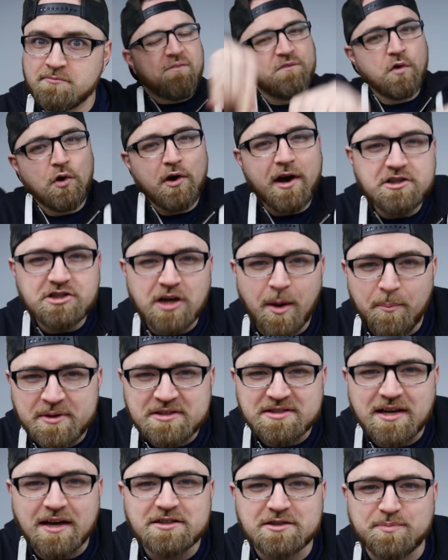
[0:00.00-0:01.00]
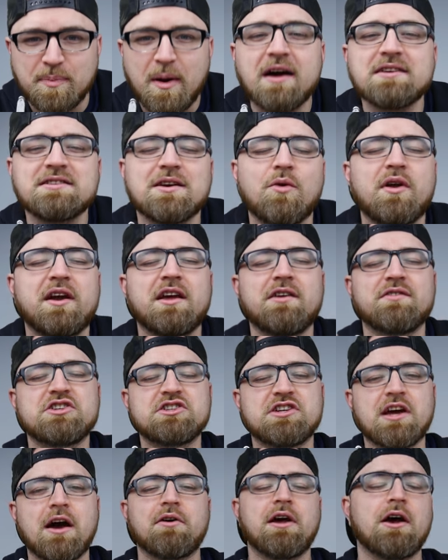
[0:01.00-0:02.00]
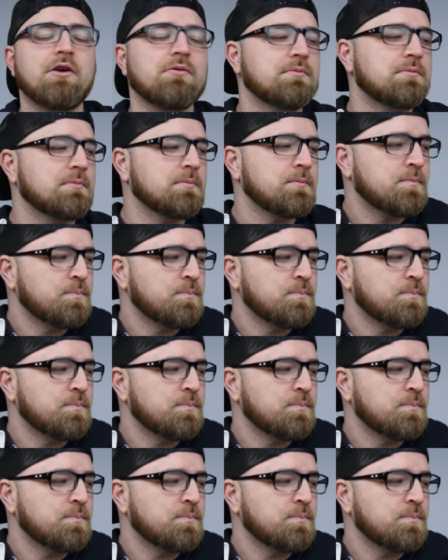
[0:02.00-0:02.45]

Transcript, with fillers: Before I jump inside this box, I wanna give a shout out.